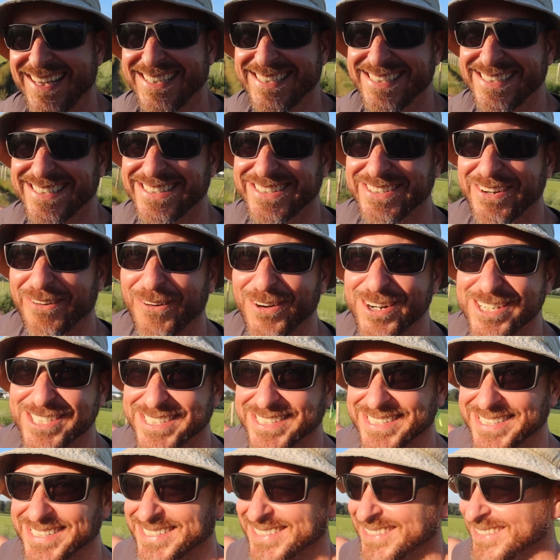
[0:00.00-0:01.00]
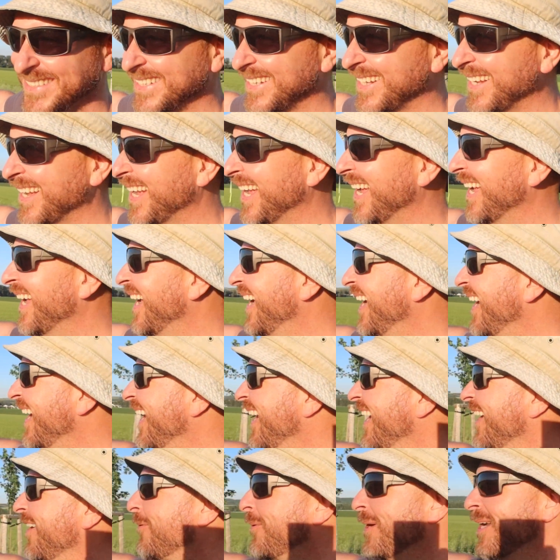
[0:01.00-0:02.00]
this is gorgeous
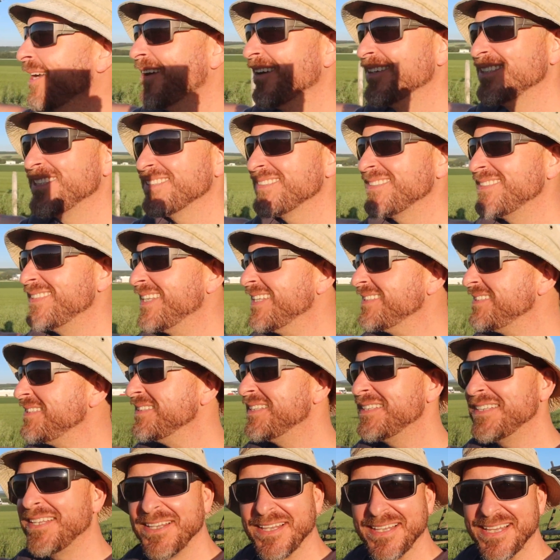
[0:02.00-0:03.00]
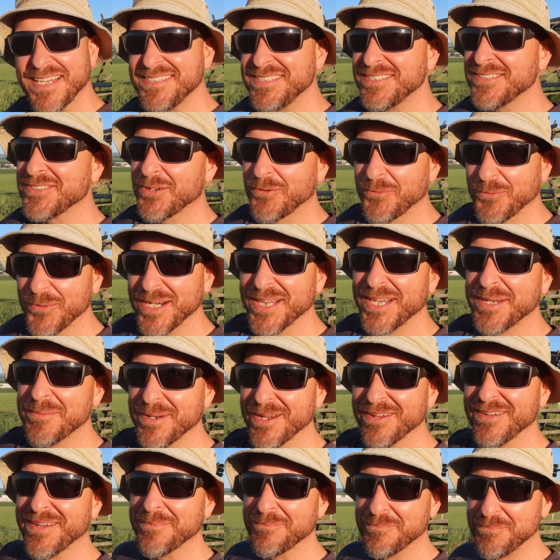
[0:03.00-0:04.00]
we are just this this is a really
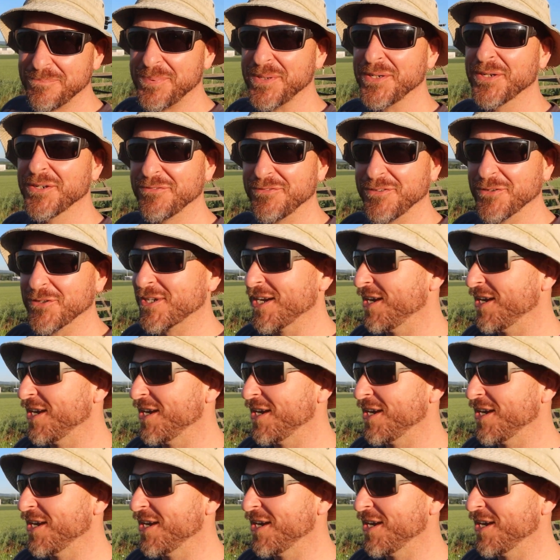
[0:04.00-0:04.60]
beautiful